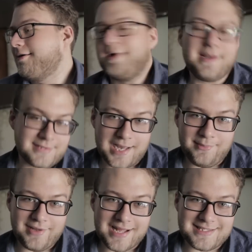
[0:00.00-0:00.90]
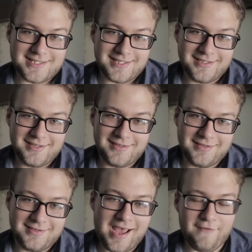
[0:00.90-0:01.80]
my name is Kyle Marlett.
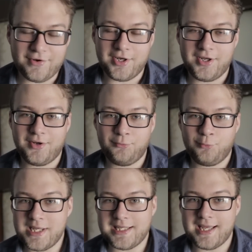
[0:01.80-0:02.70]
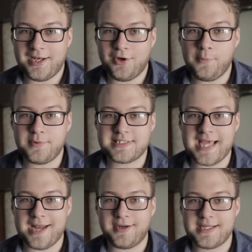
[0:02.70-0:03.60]
Have a good weekend. Hope your
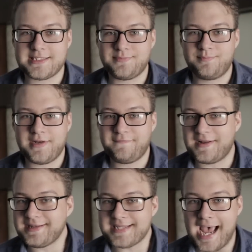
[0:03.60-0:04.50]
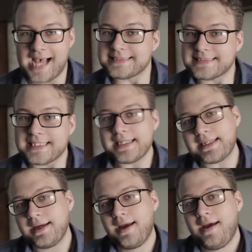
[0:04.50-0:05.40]
Saturday's been
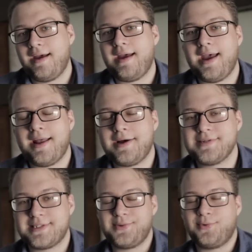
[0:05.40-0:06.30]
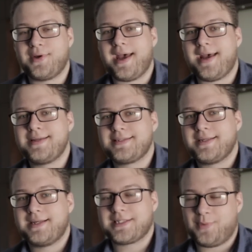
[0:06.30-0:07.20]
fantastic. And I will see you
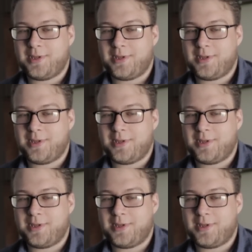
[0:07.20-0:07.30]
guys next